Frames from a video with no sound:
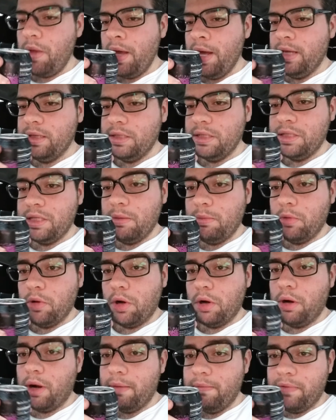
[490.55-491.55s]
Has a similar
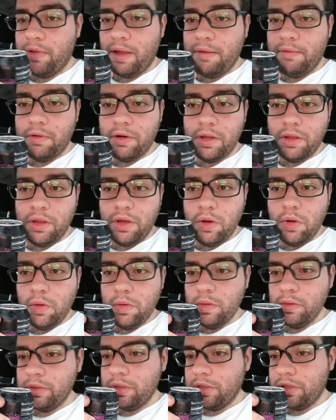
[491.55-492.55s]
grape flavor to
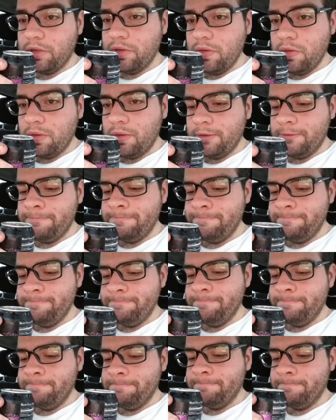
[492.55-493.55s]
those too.
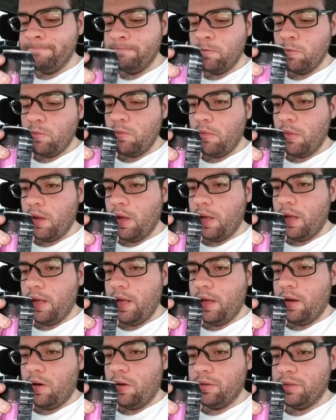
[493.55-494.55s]

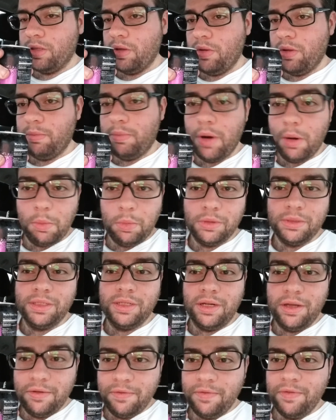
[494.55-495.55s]
And also the purple
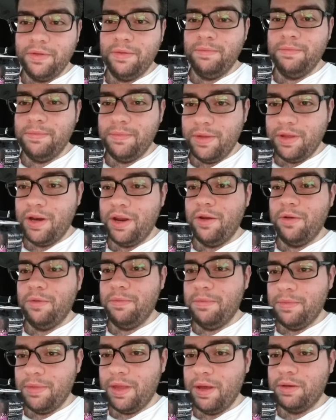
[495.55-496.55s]
stuff, you know,
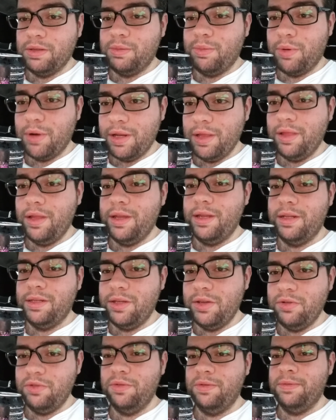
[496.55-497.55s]
that was pretty lit
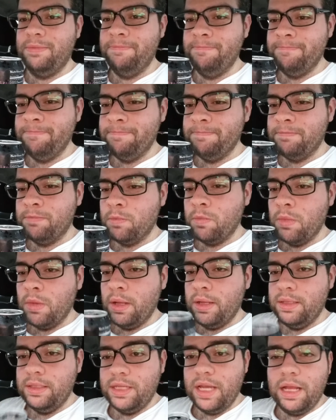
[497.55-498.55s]
too.
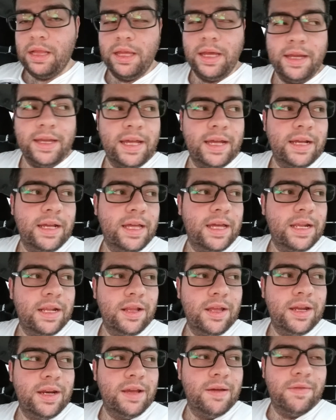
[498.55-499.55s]
Sadly I can't get
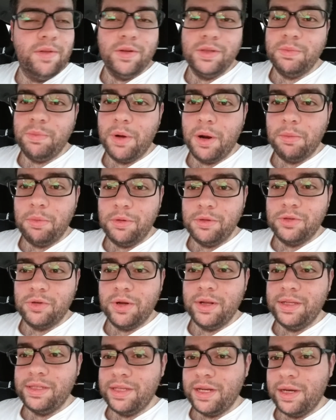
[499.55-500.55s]
any of those purple
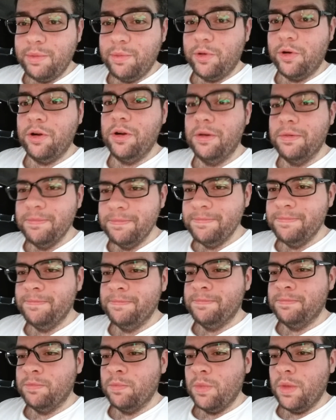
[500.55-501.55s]
drinks anymore.
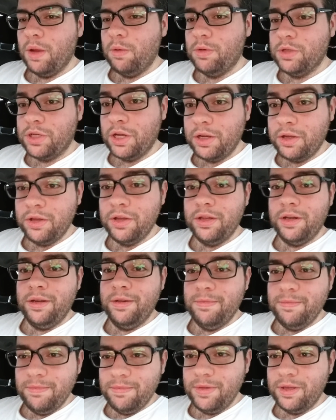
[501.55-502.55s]
Wish I could,
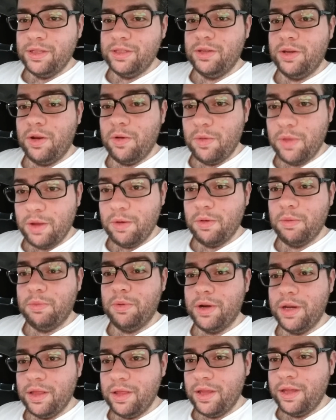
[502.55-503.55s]
because you know they were
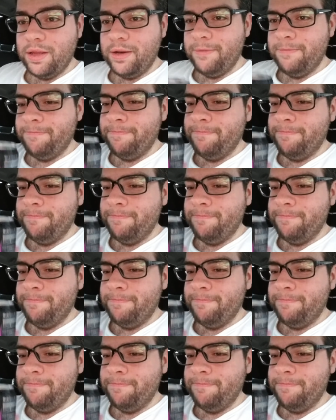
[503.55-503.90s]
pretty lit.